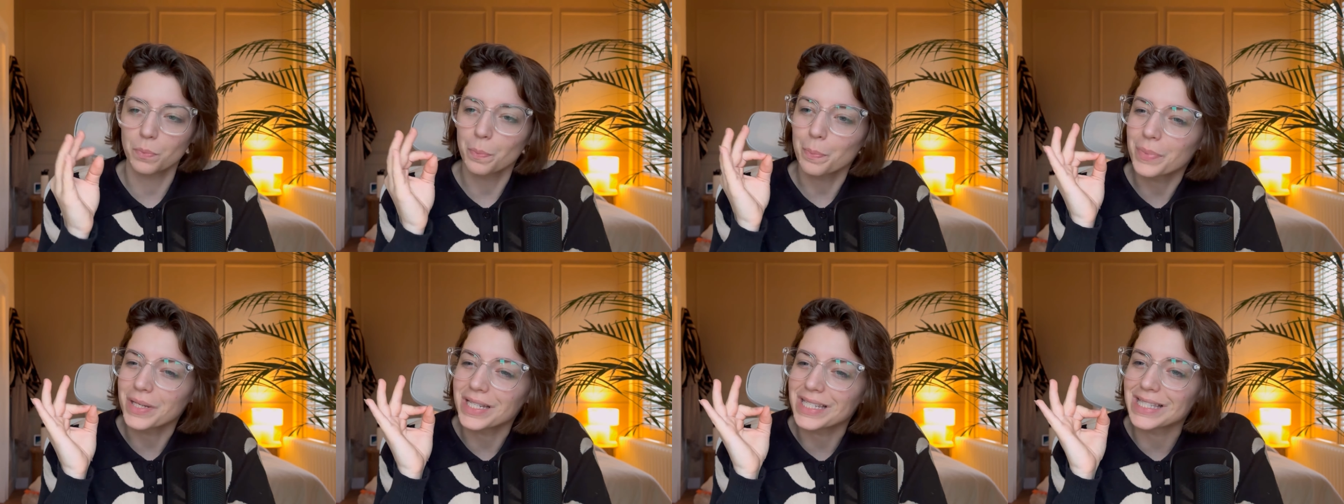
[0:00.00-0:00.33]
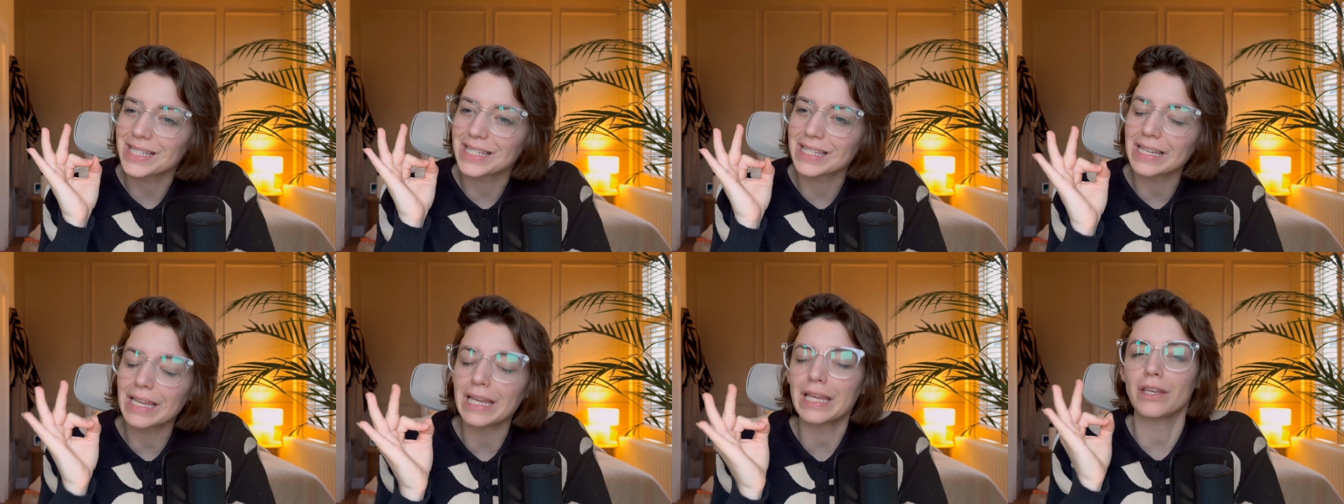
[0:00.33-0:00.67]

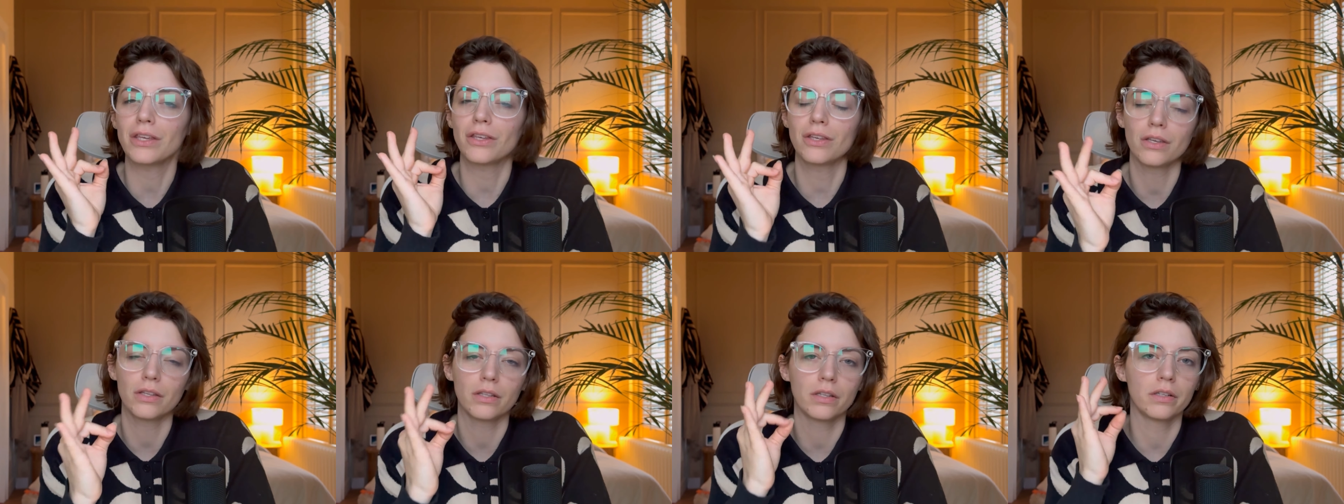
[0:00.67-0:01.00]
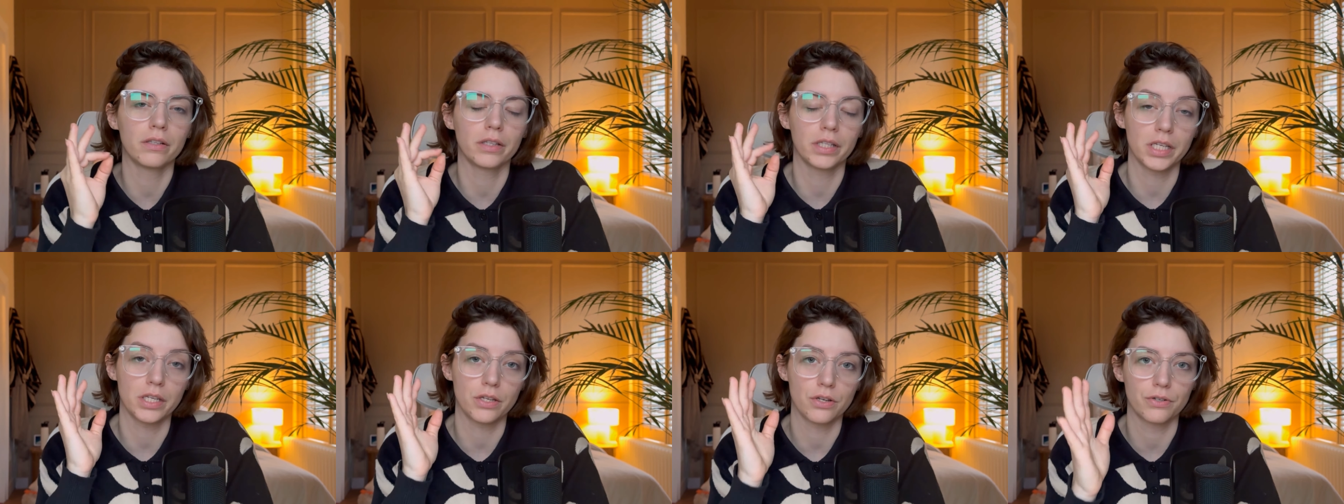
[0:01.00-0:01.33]

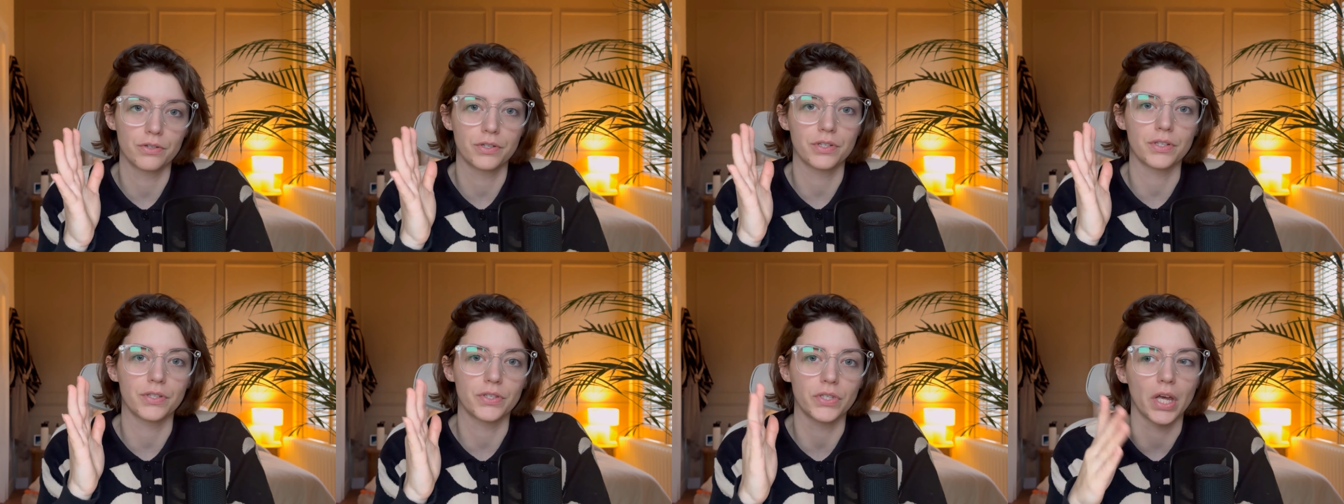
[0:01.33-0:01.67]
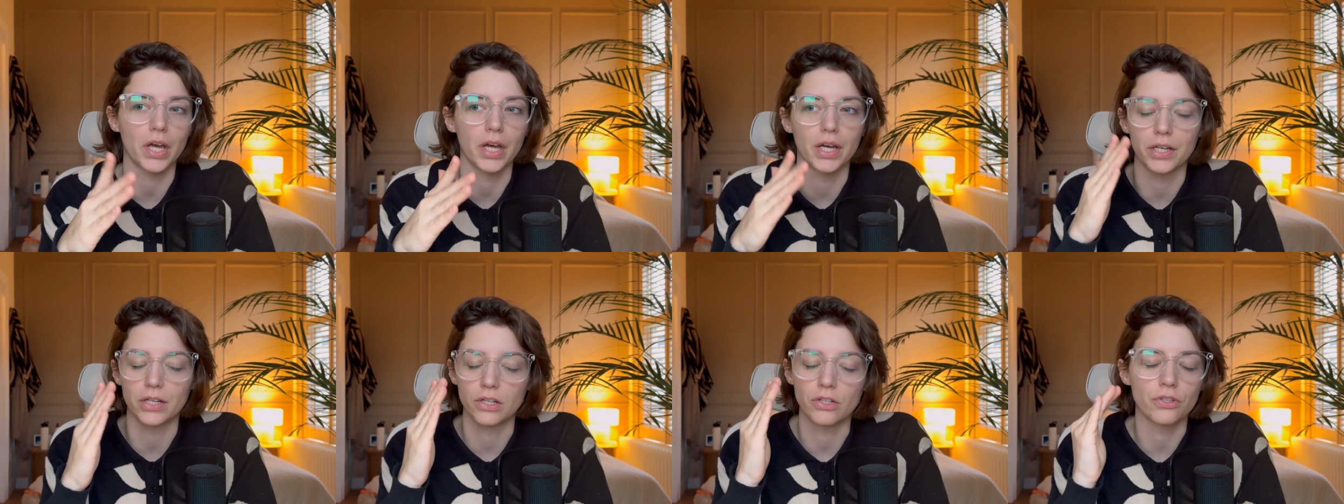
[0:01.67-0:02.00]
particularly your
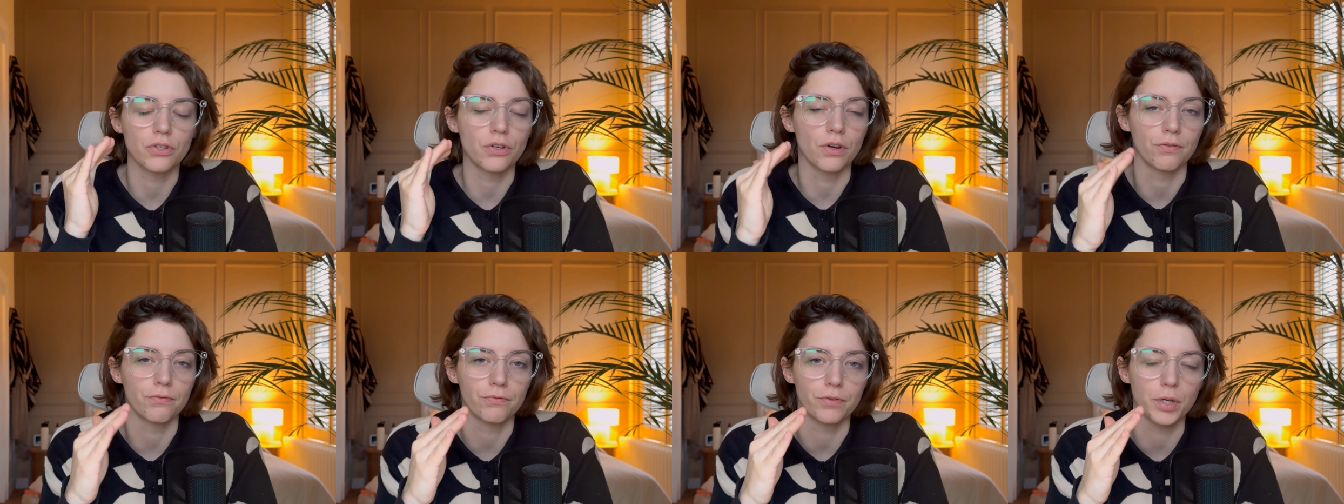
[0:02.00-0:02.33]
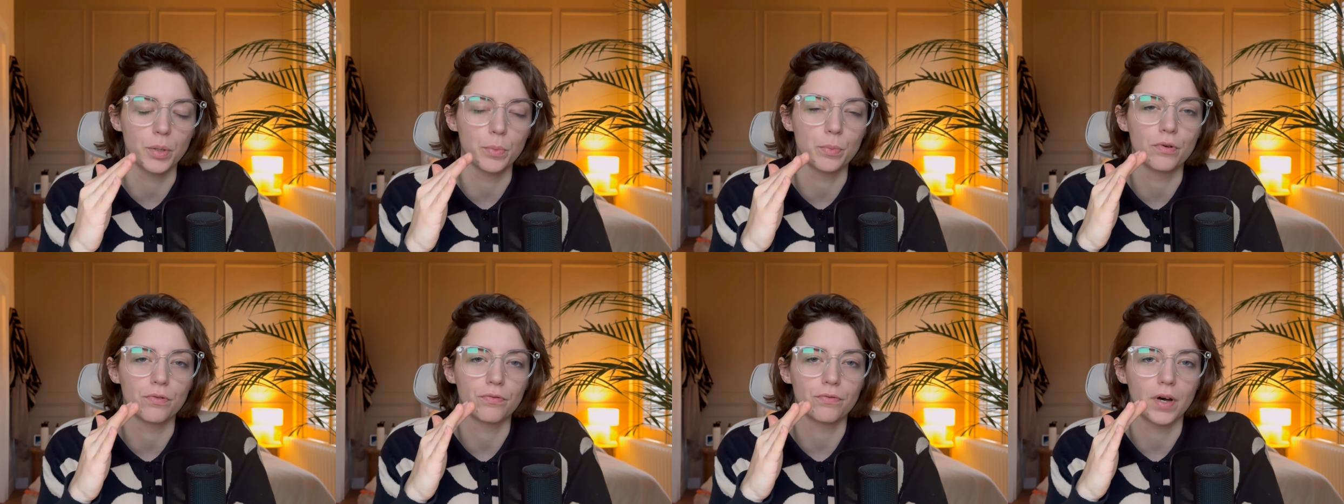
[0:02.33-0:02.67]
designs, your
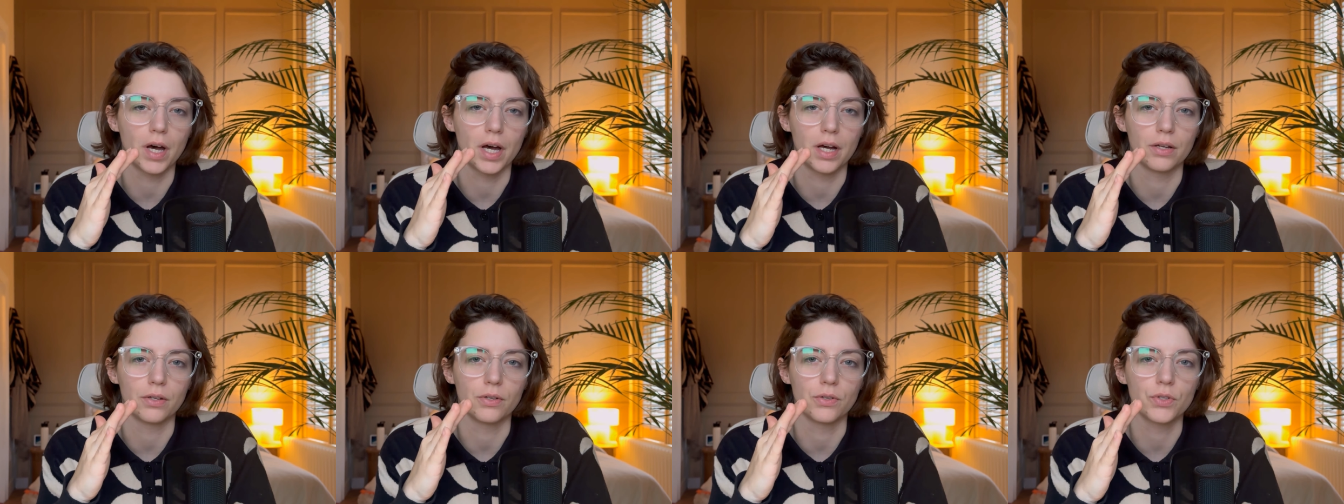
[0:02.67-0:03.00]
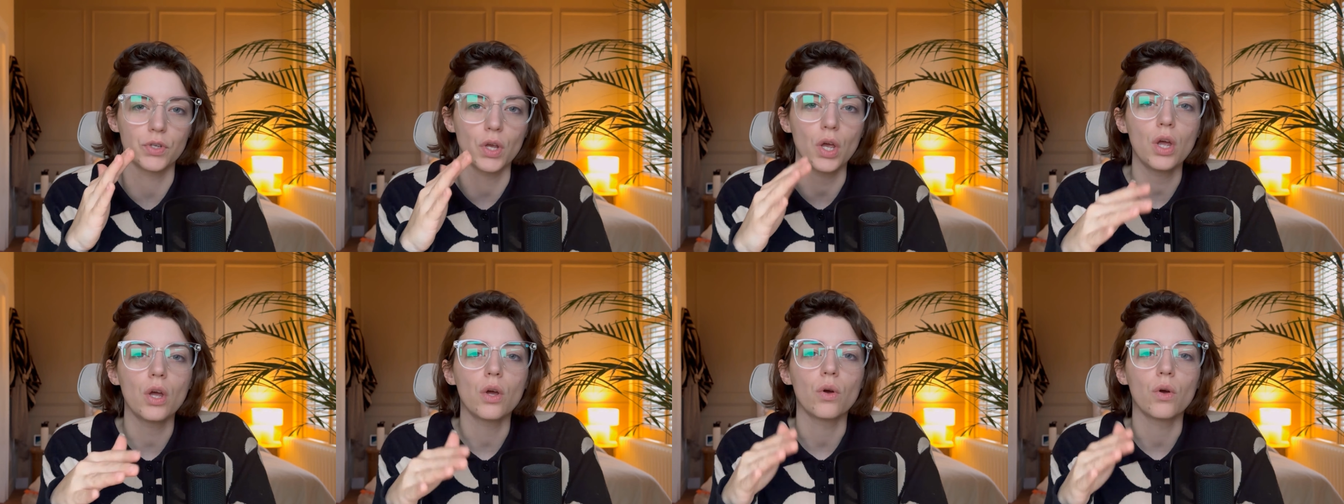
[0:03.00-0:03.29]
Figma files,